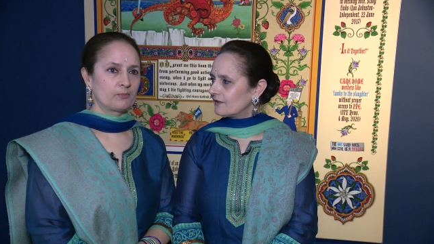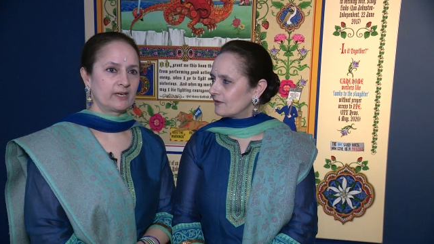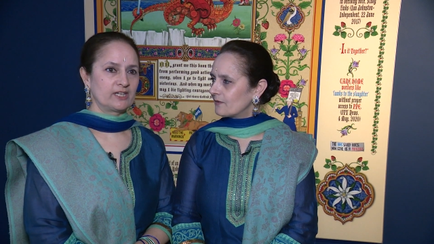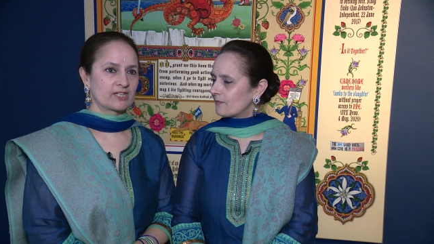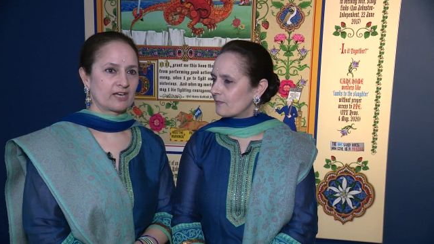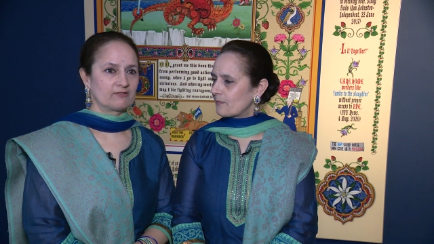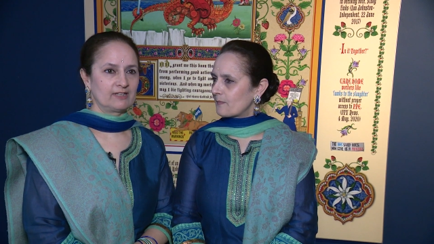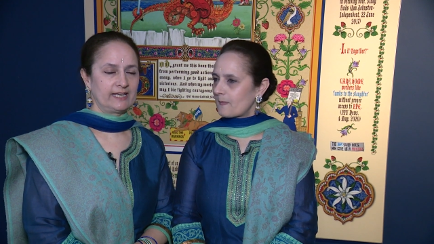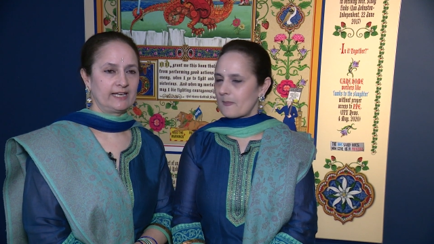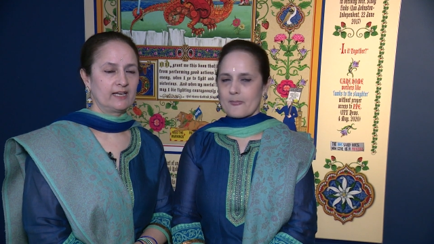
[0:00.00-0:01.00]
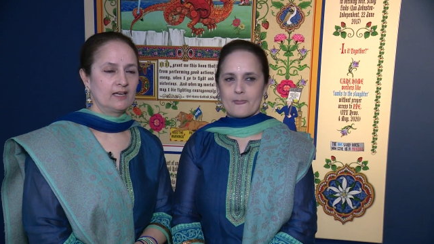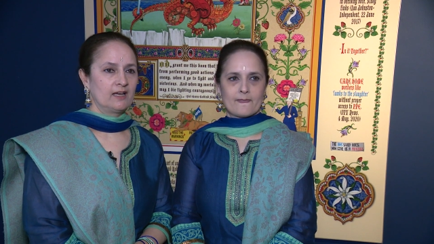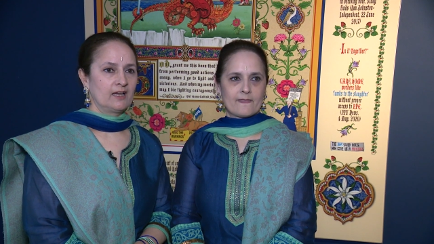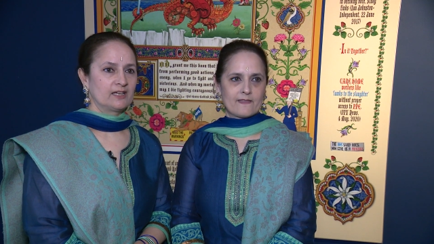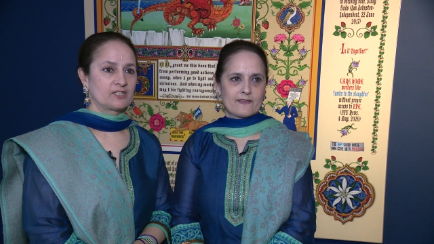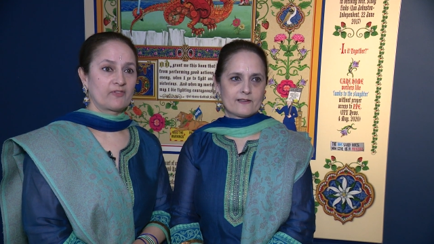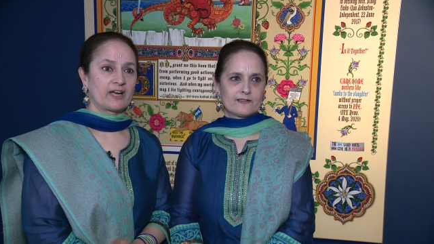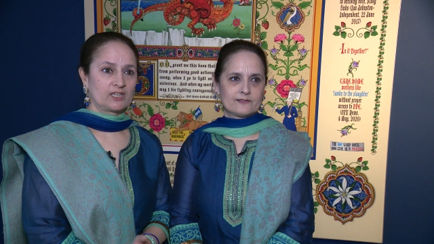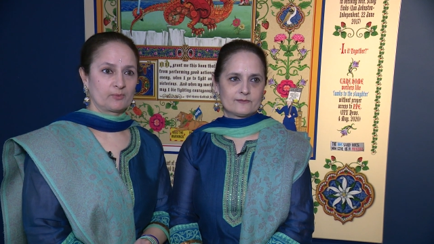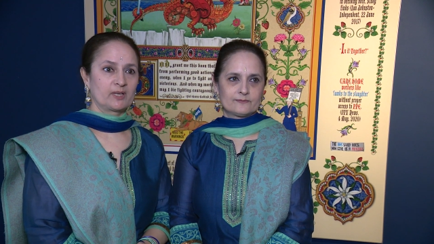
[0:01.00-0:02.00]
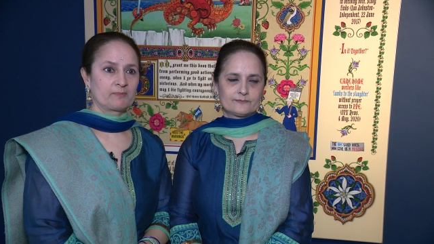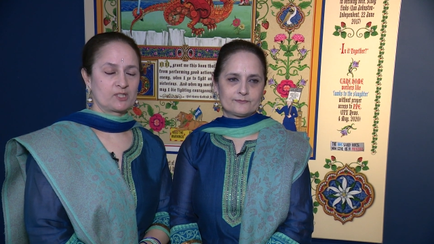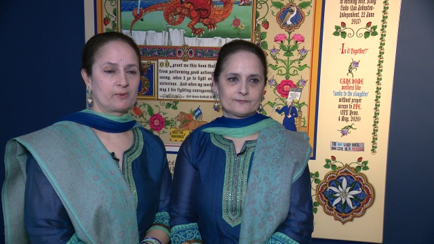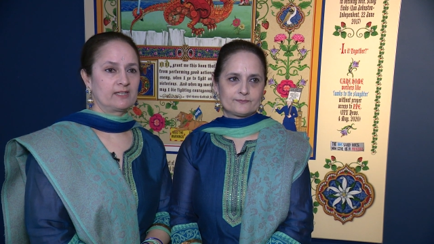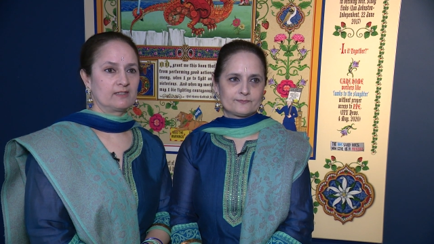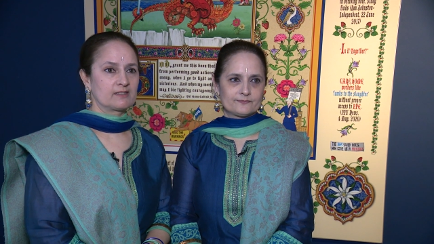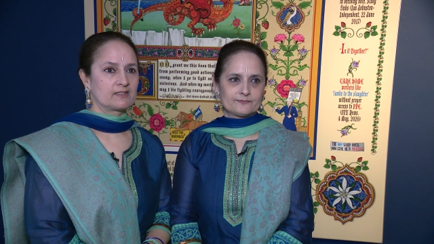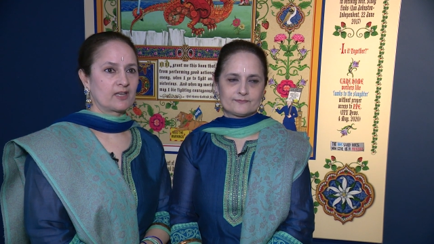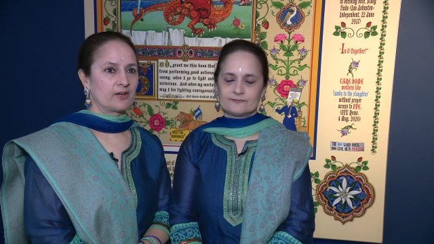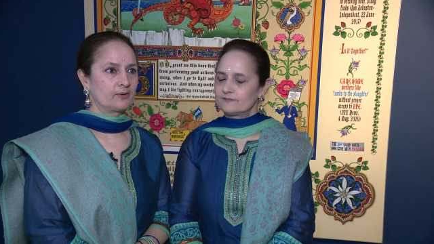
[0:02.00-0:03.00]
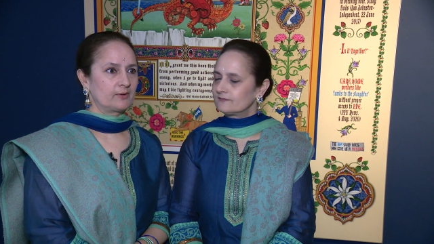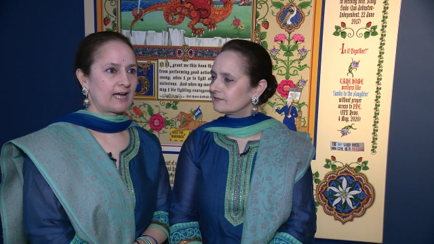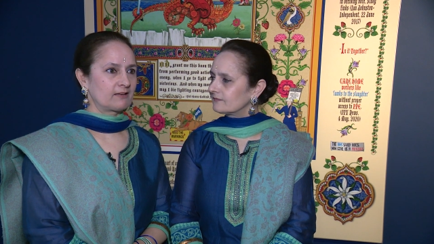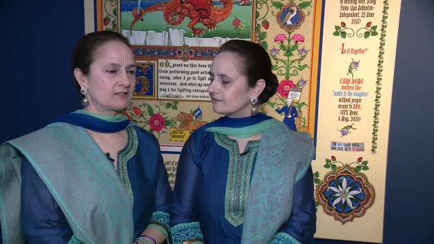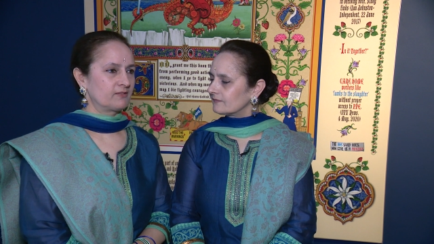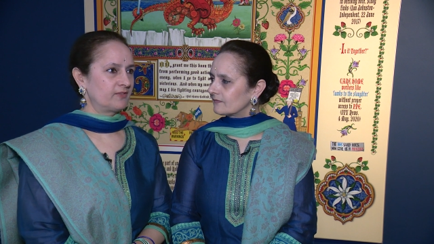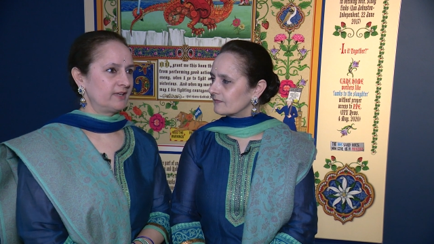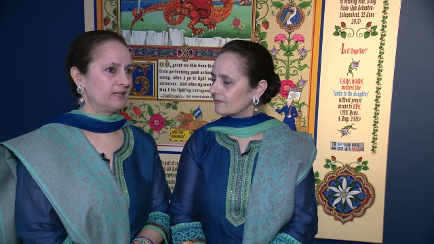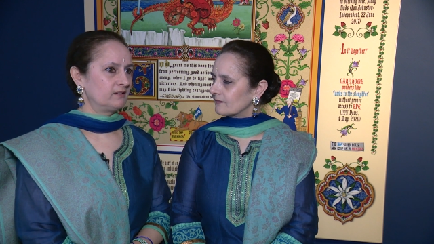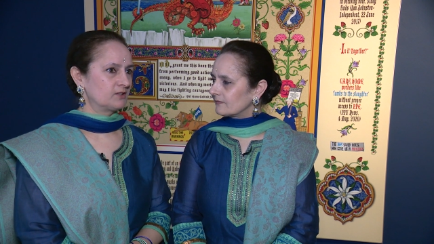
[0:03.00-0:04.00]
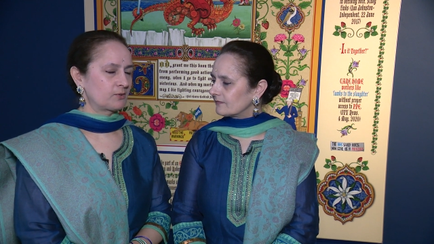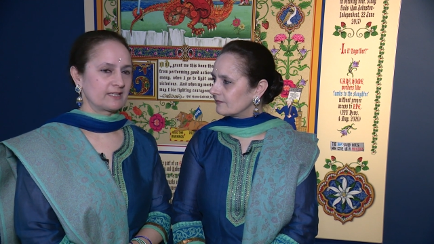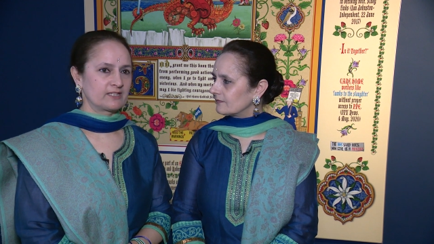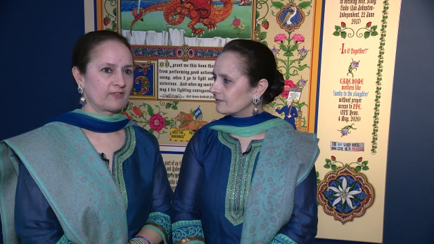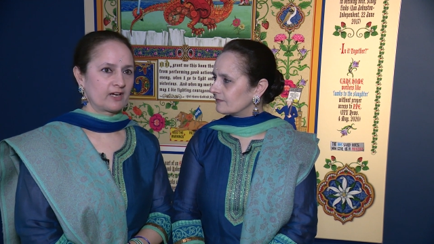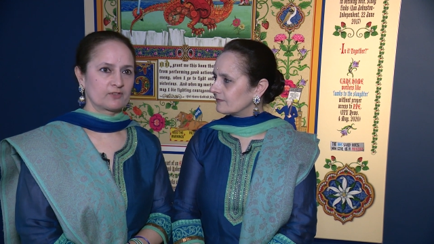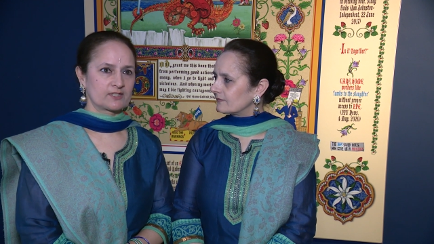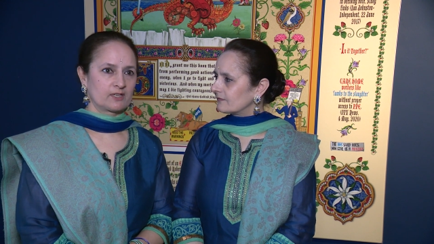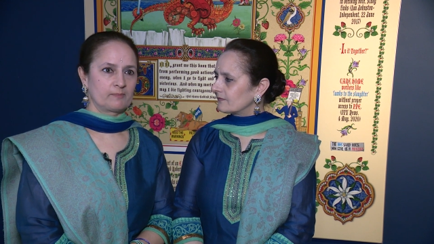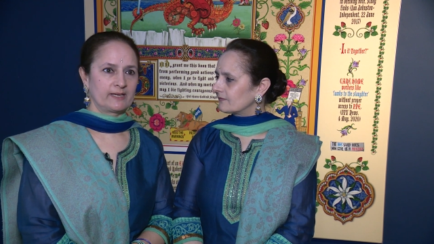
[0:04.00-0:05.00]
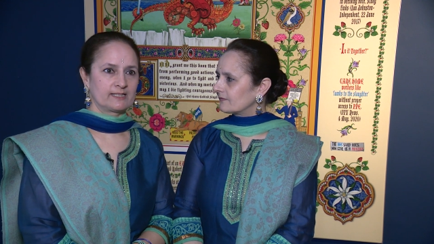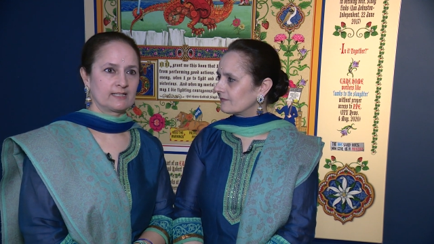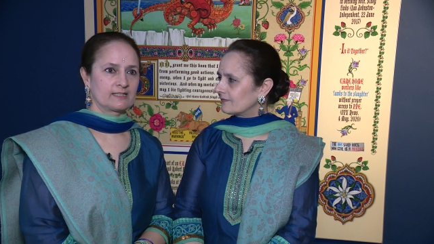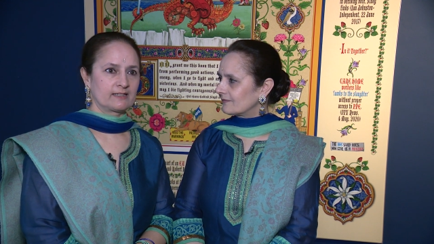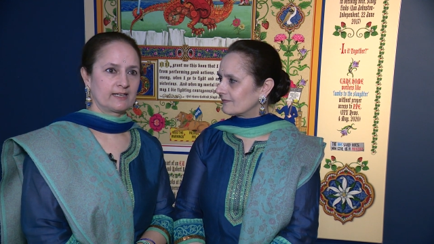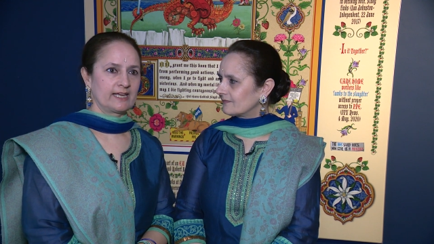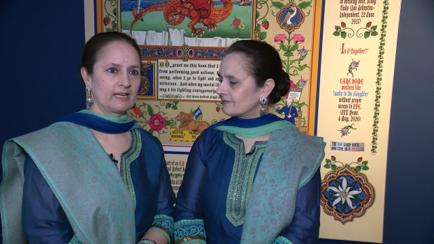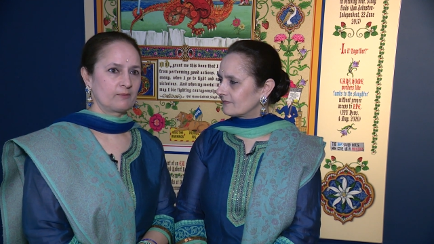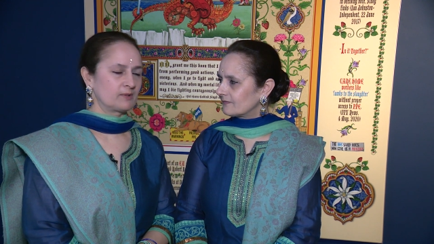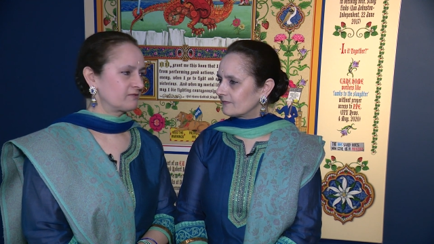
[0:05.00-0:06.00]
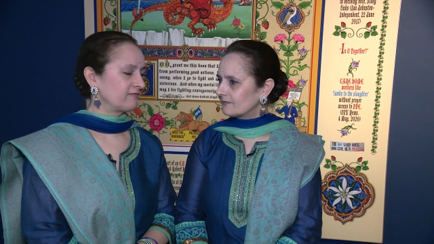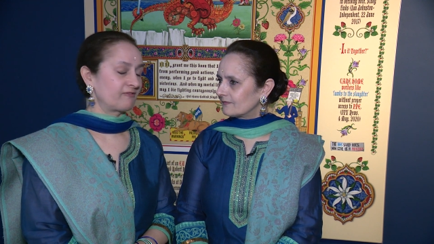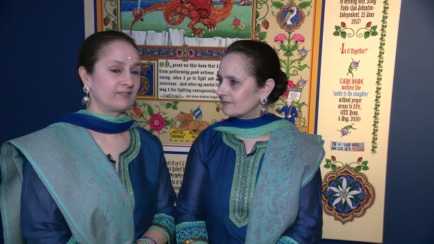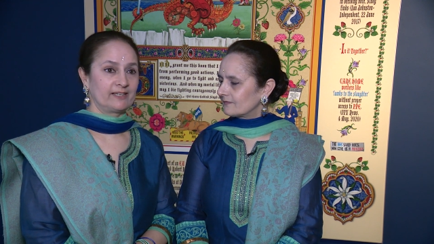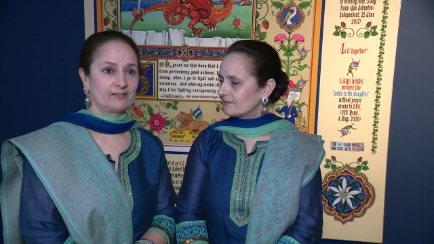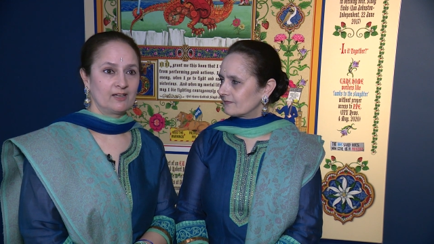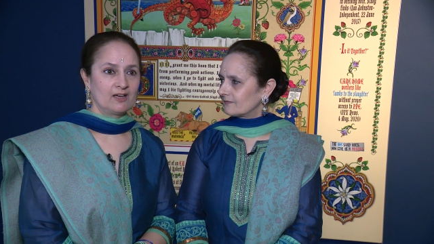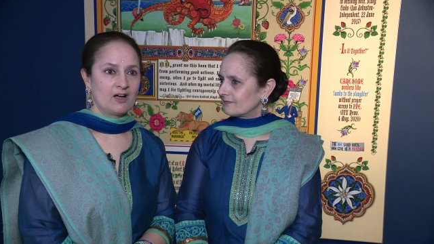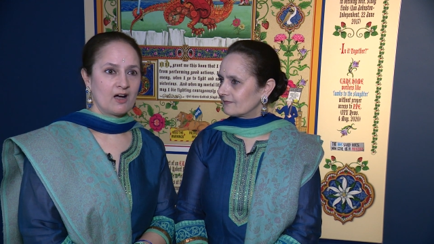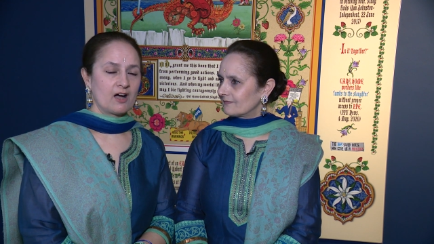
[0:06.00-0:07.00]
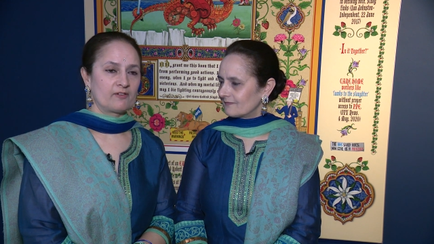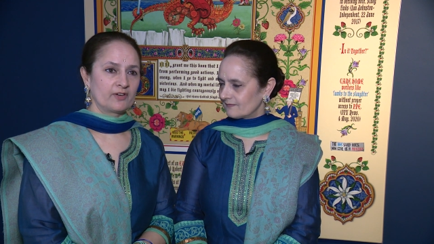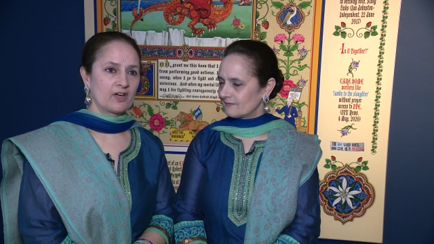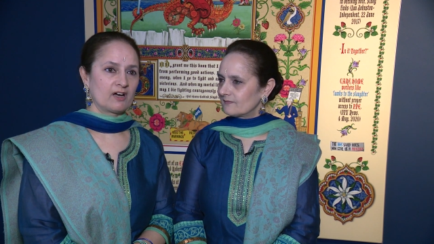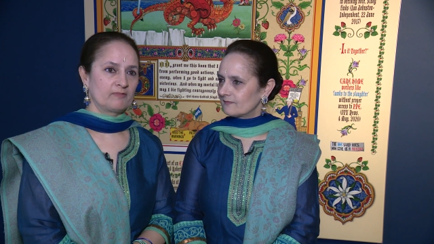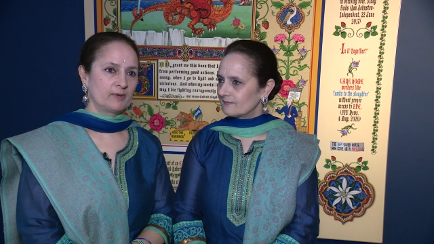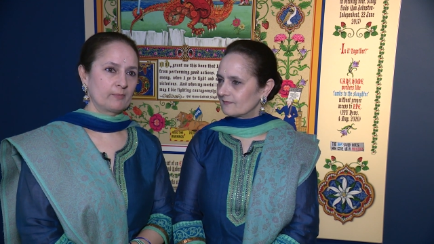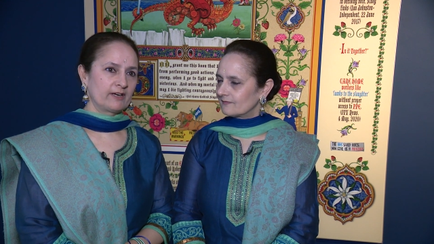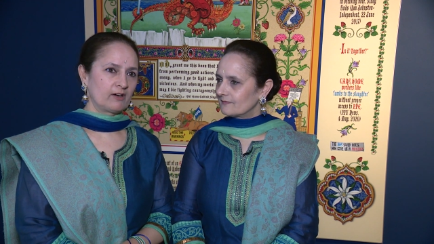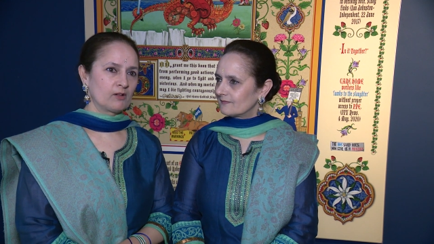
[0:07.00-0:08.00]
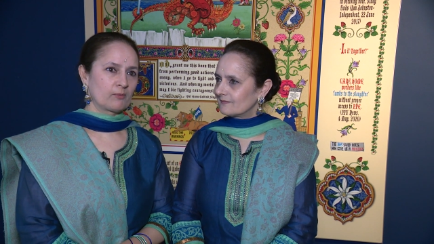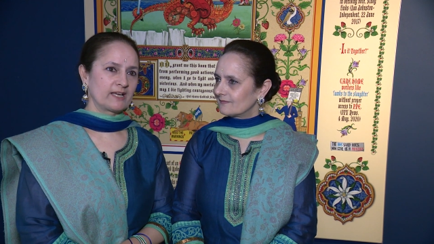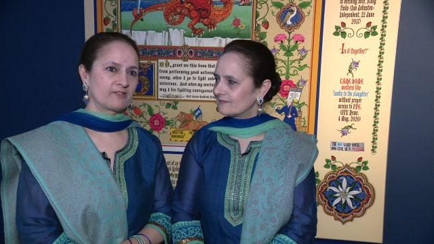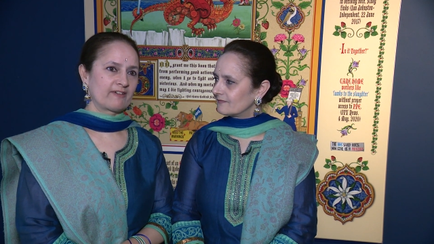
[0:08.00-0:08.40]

Speaker 1: We generally uh, divide the work between us, so out of the 25 or so pieces that are here, it was roughly half and half. But we are always